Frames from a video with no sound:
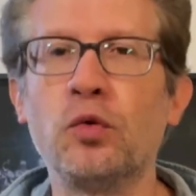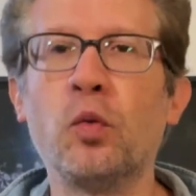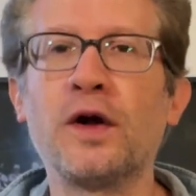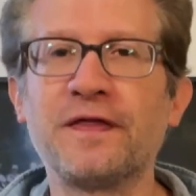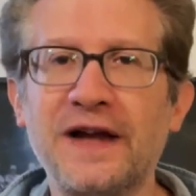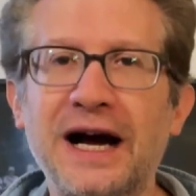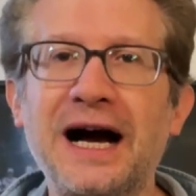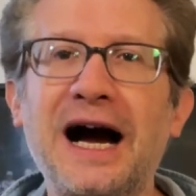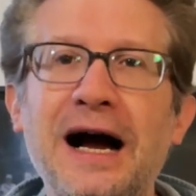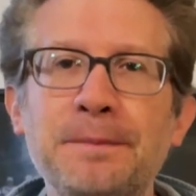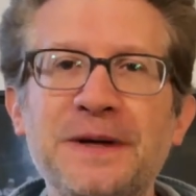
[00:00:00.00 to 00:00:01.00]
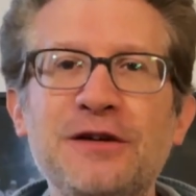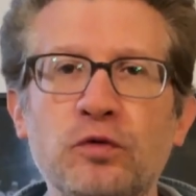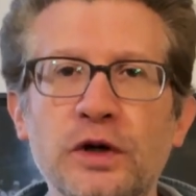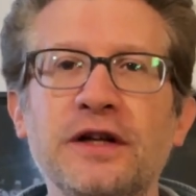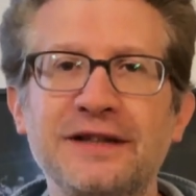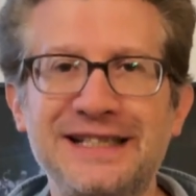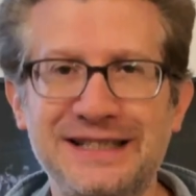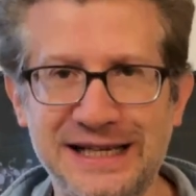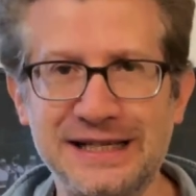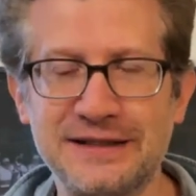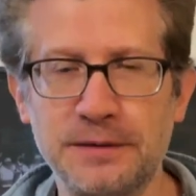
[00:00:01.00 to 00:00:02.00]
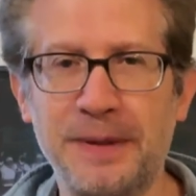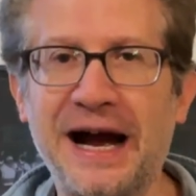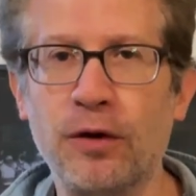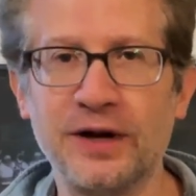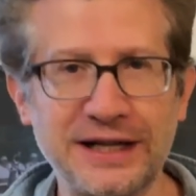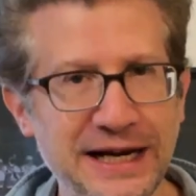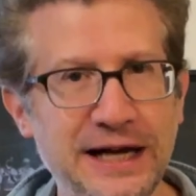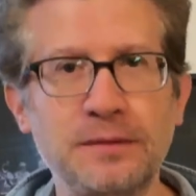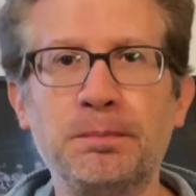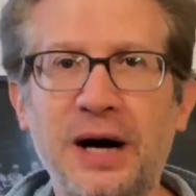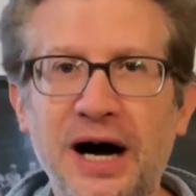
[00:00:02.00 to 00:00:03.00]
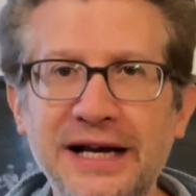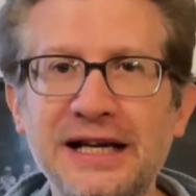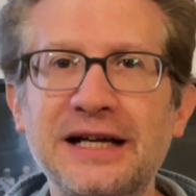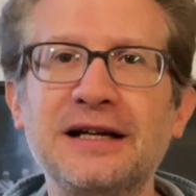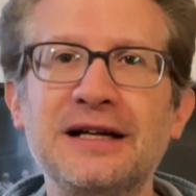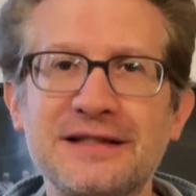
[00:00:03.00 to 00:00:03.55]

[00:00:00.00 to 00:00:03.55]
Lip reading: what the hobby really is about, again, buying,